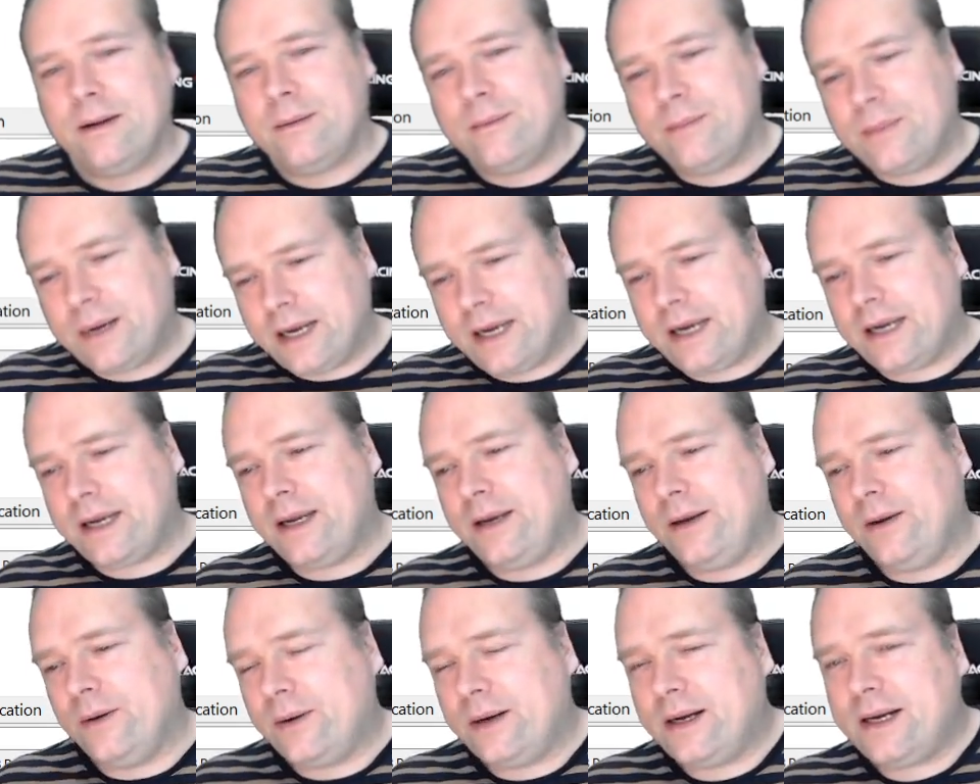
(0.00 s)

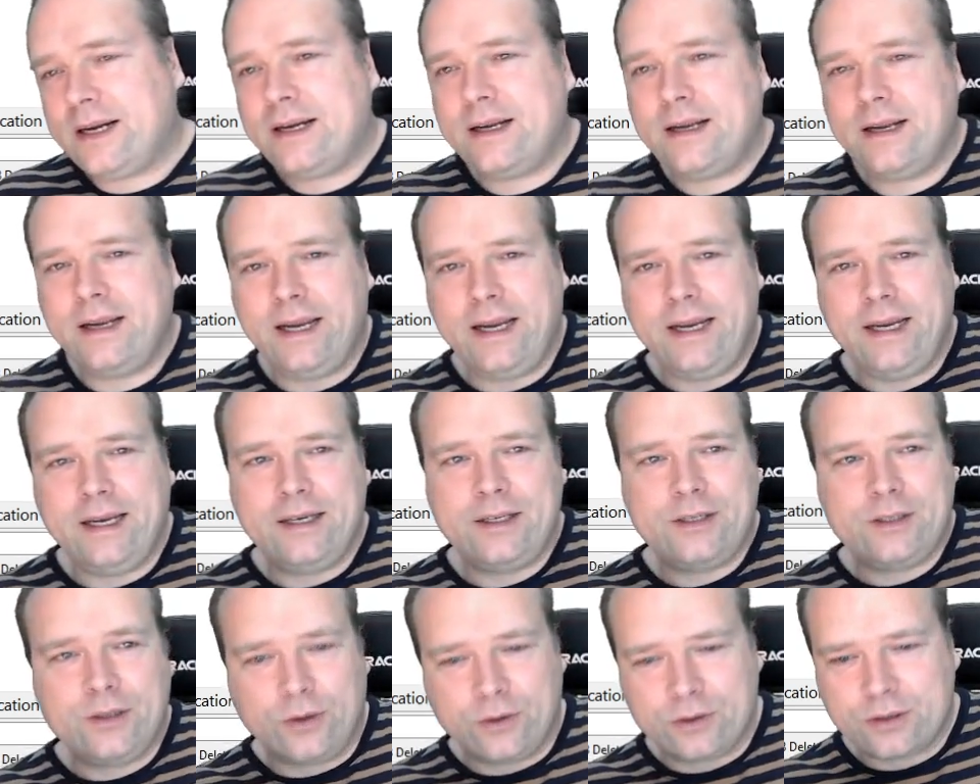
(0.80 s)
Mike, you are a
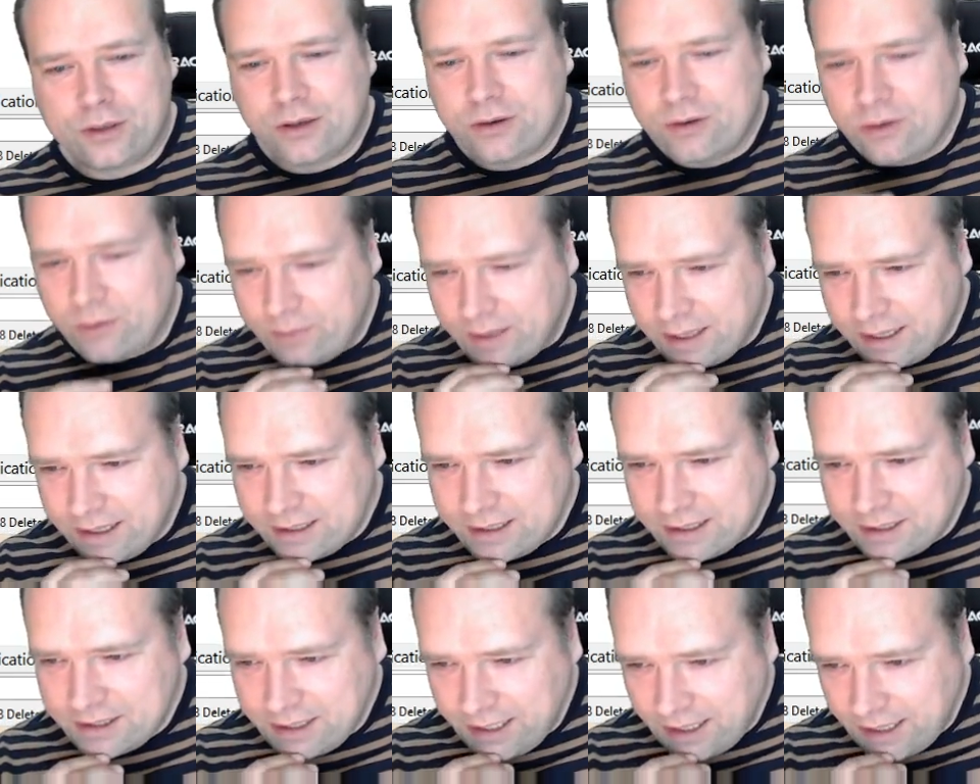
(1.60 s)
total
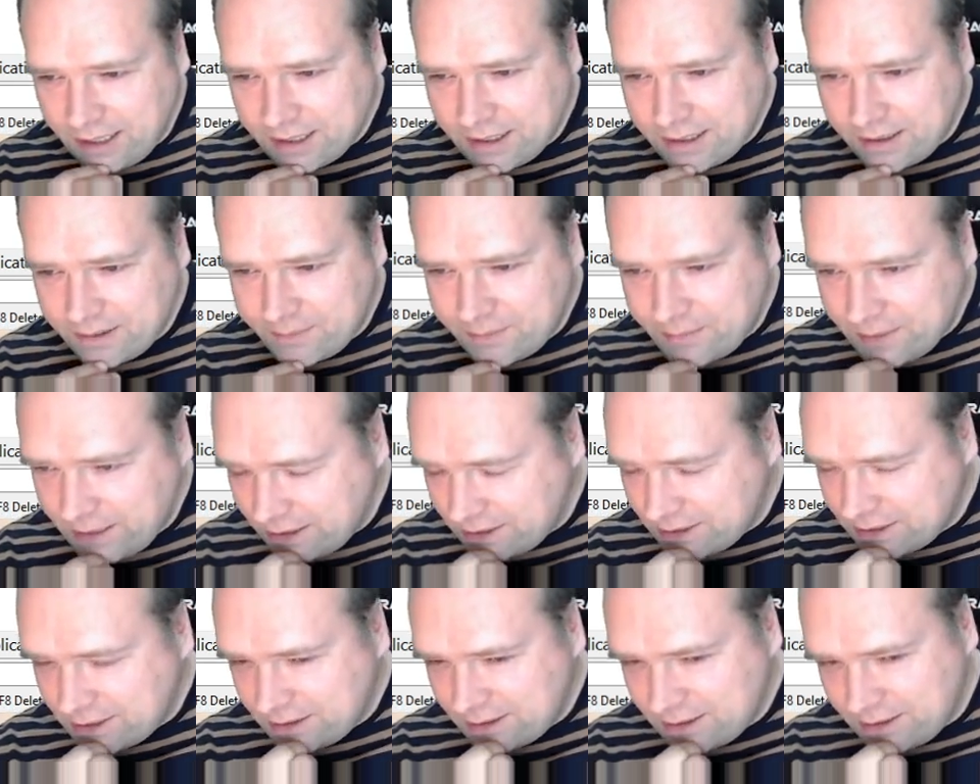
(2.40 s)
commander shark.
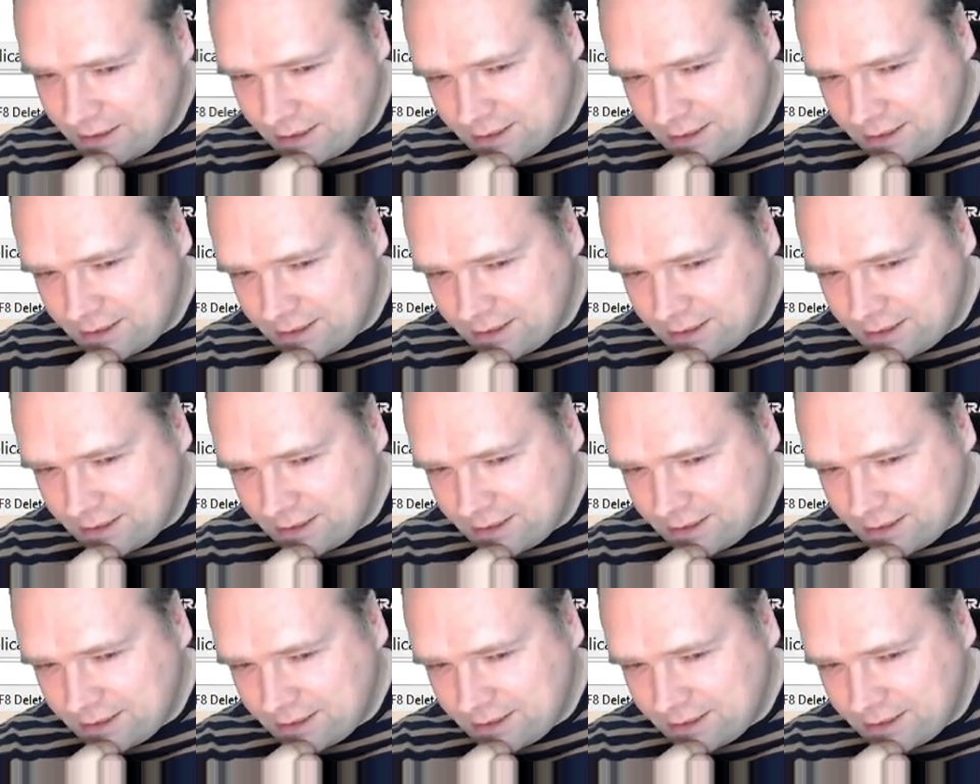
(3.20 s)
Yes.